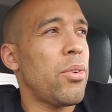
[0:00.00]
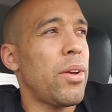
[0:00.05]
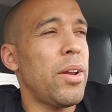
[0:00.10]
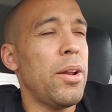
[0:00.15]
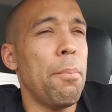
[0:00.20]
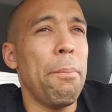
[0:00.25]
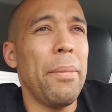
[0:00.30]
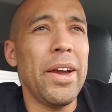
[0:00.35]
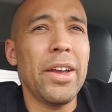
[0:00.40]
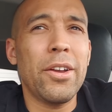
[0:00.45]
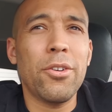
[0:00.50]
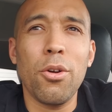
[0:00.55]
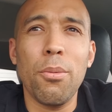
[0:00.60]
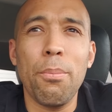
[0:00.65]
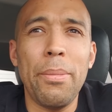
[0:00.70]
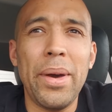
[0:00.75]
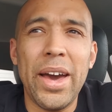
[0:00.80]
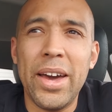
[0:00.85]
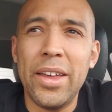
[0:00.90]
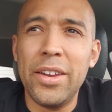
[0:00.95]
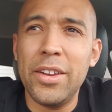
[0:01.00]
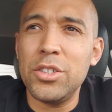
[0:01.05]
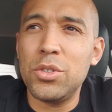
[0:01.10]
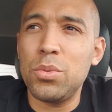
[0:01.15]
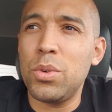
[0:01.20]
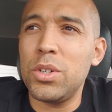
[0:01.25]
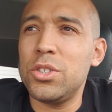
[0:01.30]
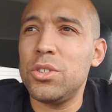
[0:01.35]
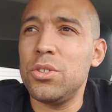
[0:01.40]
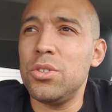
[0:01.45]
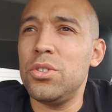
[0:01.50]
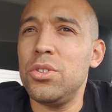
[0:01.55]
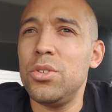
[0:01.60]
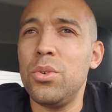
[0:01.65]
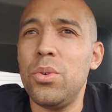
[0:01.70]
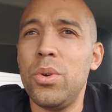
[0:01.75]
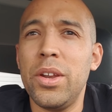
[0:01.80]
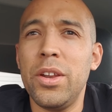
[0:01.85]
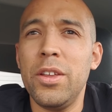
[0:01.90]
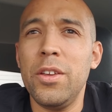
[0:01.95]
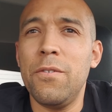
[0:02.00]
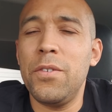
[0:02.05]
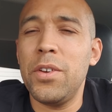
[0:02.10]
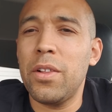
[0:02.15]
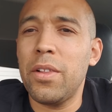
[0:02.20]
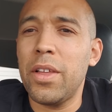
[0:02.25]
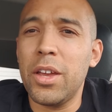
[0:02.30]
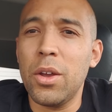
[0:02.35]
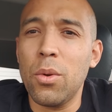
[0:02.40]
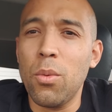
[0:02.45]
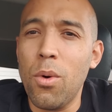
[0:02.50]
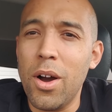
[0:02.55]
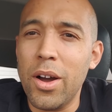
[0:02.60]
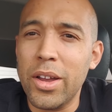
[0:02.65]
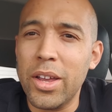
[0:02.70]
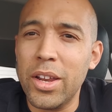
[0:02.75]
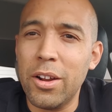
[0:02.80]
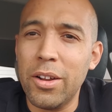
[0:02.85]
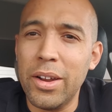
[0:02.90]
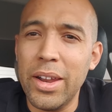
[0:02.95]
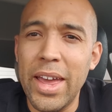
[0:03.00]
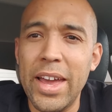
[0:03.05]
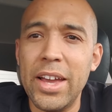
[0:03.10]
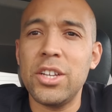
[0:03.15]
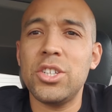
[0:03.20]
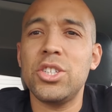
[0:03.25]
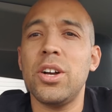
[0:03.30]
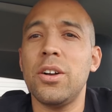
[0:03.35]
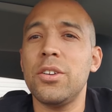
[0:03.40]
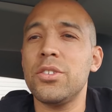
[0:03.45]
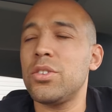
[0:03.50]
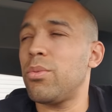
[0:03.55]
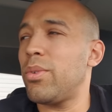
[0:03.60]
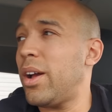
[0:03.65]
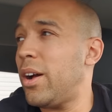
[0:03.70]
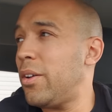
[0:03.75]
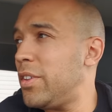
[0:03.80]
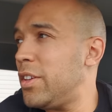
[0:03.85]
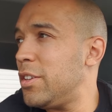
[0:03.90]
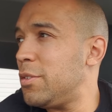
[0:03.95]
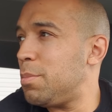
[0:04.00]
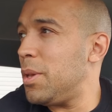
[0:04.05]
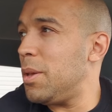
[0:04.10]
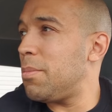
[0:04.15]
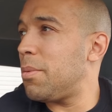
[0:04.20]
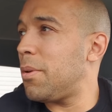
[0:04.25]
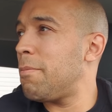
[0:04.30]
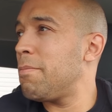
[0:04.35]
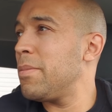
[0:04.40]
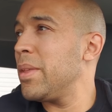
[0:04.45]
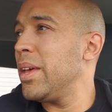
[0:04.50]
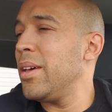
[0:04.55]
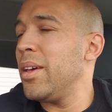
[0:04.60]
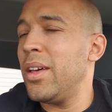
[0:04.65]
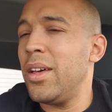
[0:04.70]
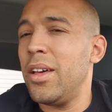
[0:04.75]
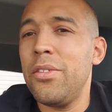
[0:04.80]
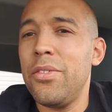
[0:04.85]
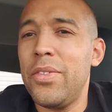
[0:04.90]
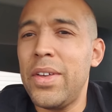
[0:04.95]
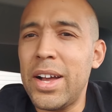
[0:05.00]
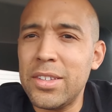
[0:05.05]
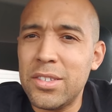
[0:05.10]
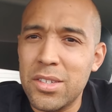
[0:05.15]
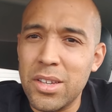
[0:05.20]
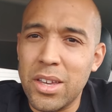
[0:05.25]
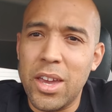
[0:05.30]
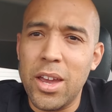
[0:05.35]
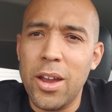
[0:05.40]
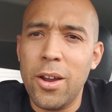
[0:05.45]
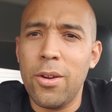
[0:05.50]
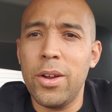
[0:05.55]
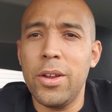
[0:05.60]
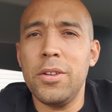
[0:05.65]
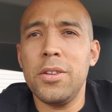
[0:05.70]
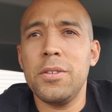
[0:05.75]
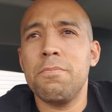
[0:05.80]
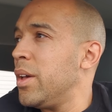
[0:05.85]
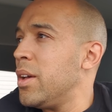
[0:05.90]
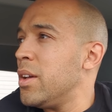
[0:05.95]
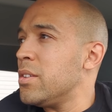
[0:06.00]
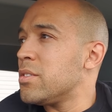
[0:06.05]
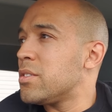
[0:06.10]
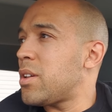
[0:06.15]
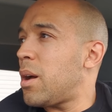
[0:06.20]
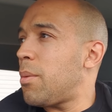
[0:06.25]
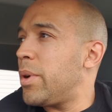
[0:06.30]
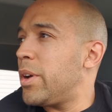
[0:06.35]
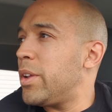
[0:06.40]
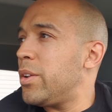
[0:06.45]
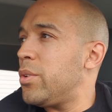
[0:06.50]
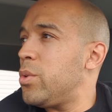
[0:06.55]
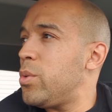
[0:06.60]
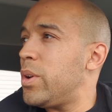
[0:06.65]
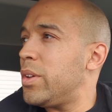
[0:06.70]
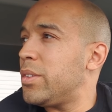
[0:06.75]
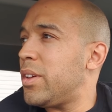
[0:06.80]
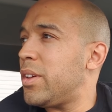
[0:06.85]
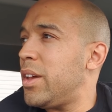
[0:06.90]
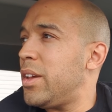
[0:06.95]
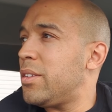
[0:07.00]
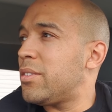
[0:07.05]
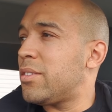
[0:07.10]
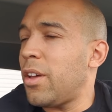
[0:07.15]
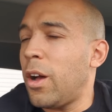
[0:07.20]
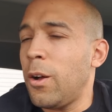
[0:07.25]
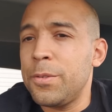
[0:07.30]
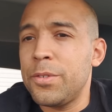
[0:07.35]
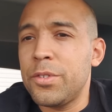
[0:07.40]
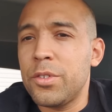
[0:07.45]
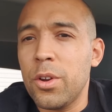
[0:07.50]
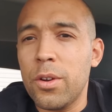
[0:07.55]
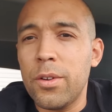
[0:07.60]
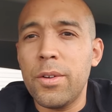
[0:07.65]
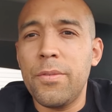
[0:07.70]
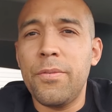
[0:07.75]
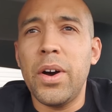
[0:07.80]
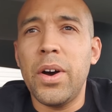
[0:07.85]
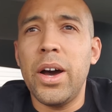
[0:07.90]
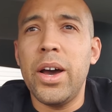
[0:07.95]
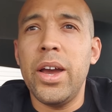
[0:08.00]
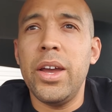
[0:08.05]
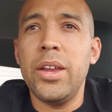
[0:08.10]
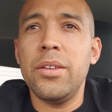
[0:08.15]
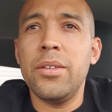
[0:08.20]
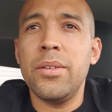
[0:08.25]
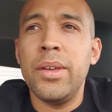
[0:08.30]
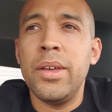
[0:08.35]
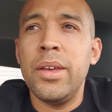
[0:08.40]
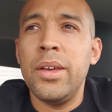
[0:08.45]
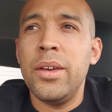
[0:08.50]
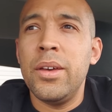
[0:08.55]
trying to micromanage what you're doing, and you feel like you're walking on eggshells around these people. That's a Karen. Someone who is a self-certified